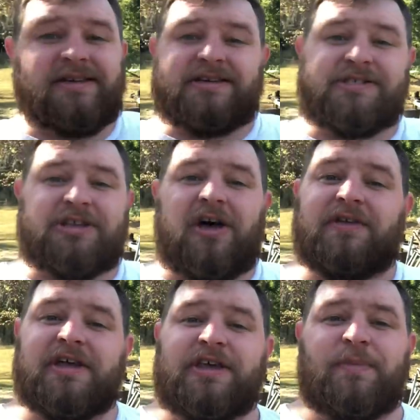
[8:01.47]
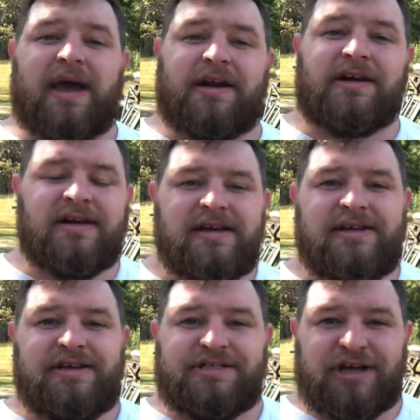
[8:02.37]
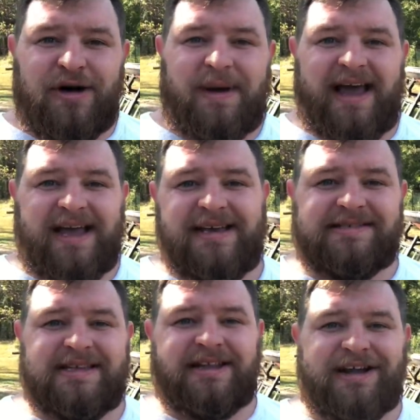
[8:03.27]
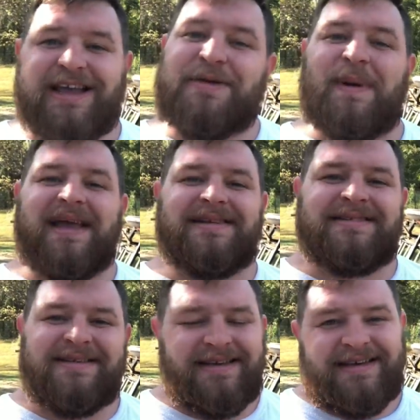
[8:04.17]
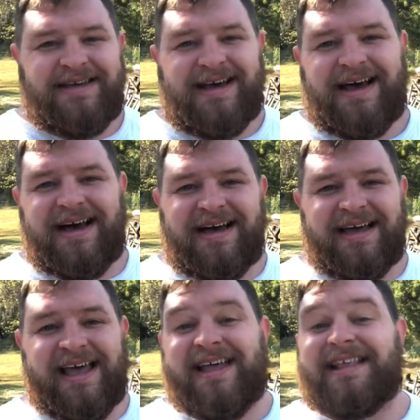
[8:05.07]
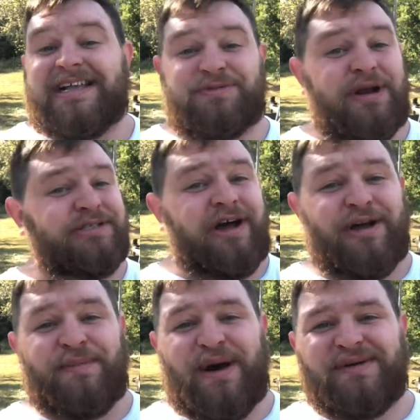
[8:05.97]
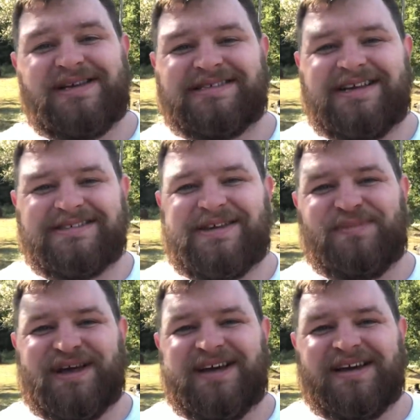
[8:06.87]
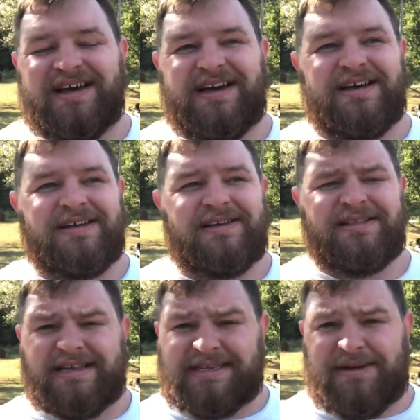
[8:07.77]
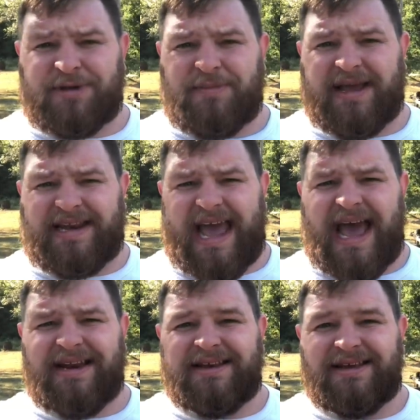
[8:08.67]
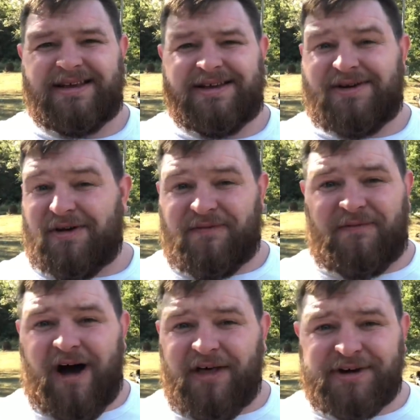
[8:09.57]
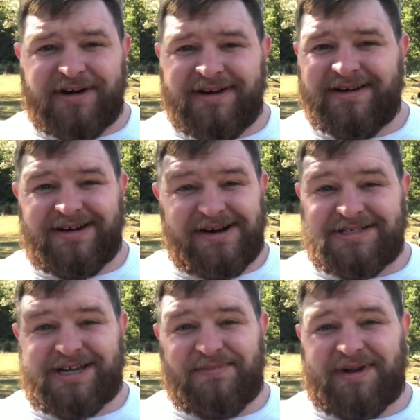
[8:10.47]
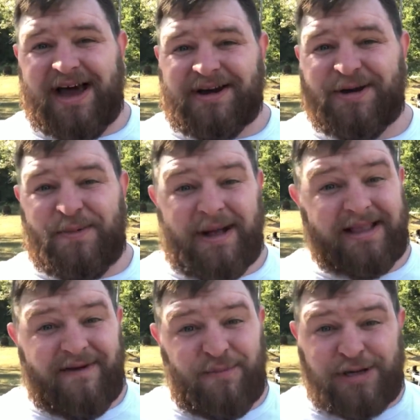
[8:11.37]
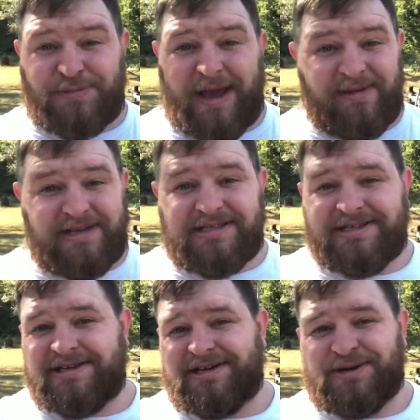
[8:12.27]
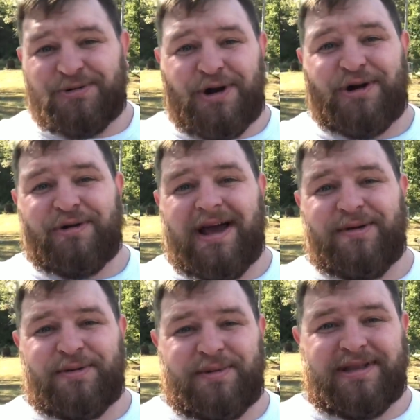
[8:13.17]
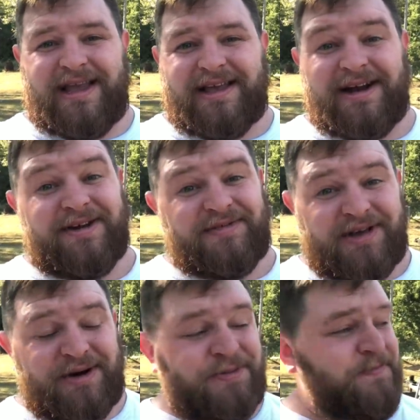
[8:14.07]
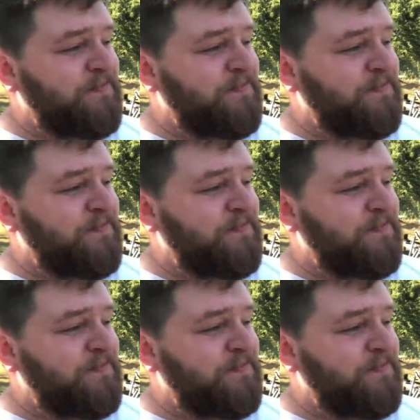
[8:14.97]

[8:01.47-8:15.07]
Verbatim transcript: You saw the incubator. You saw my eggs in there incubating. Uh, and that's what I was talking about when I said I was going to be a, uh, I said I'm going to be a dad or a father or something. I don't know. I'm about to have a bunch of babies running around I'm going to be taking care of. So